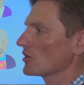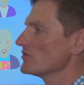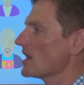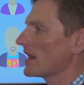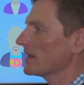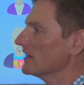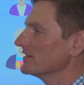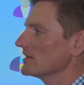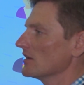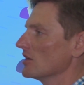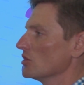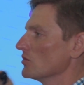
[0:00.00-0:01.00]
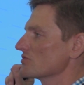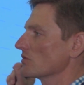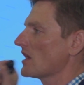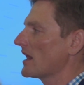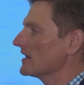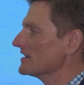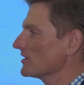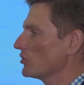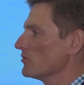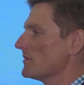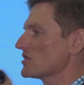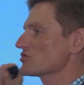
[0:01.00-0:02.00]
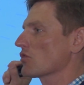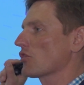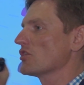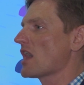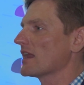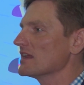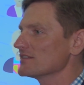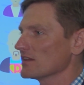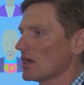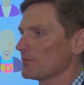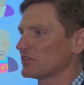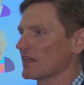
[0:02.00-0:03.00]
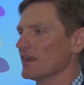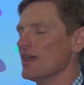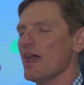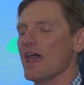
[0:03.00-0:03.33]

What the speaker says: They're not easy to use, they're not easy to administer, they're not easy to update,